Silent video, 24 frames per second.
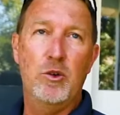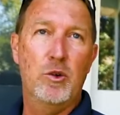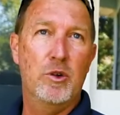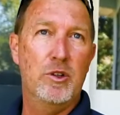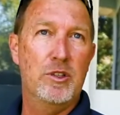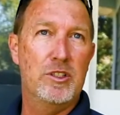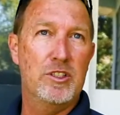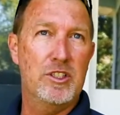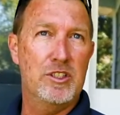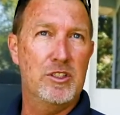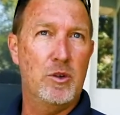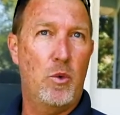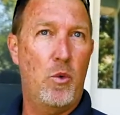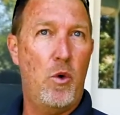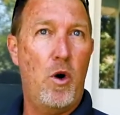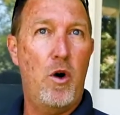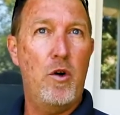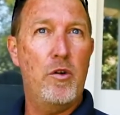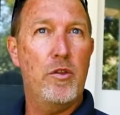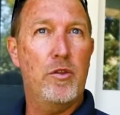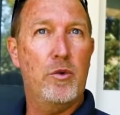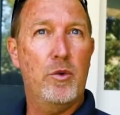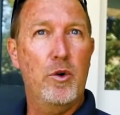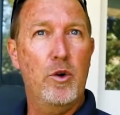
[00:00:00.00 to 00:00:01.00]
doing just a
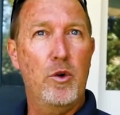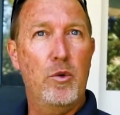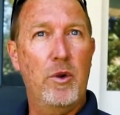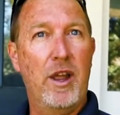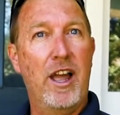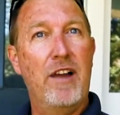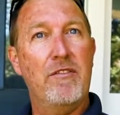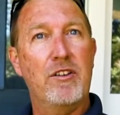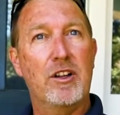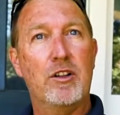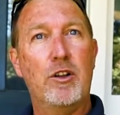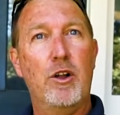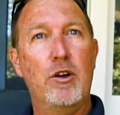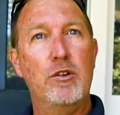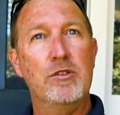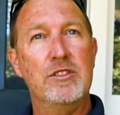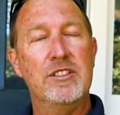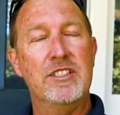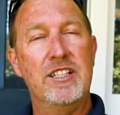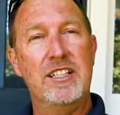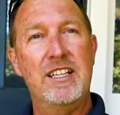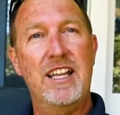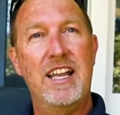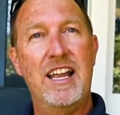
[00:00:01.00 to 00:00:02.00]
walkthrough. We have a
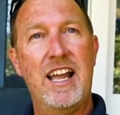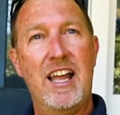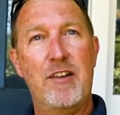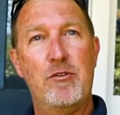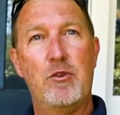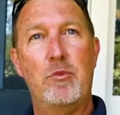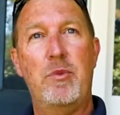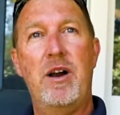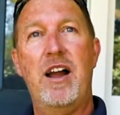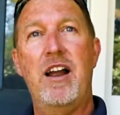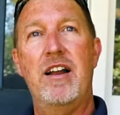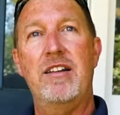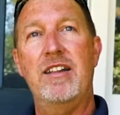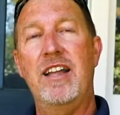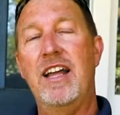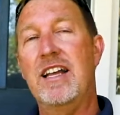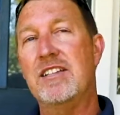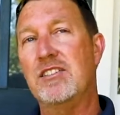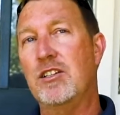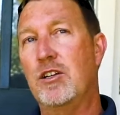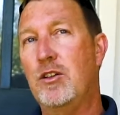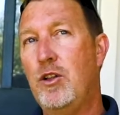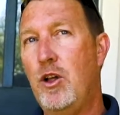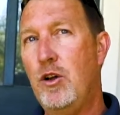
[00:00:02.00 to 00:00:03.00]
closing today. I have a buyer that
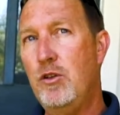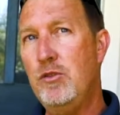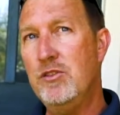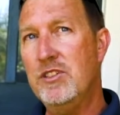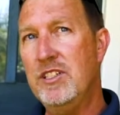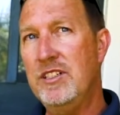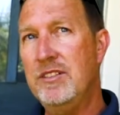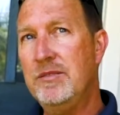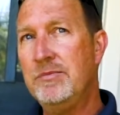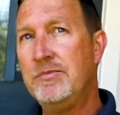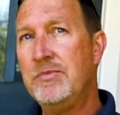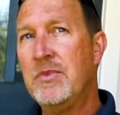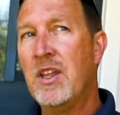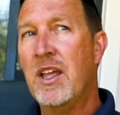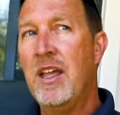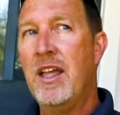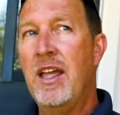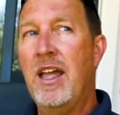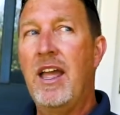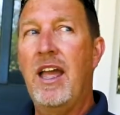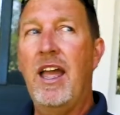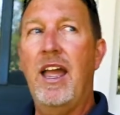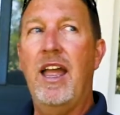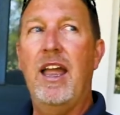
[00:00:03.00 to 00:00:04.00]
has a closing.
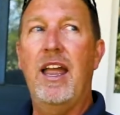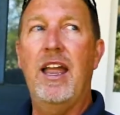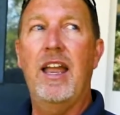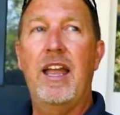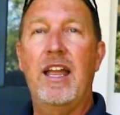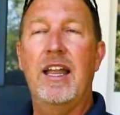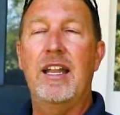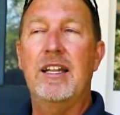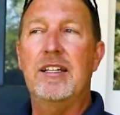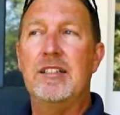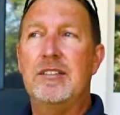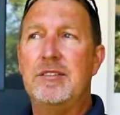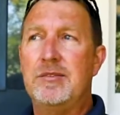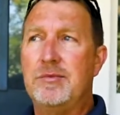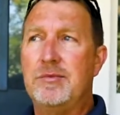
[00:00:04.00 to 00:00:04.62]
And basically what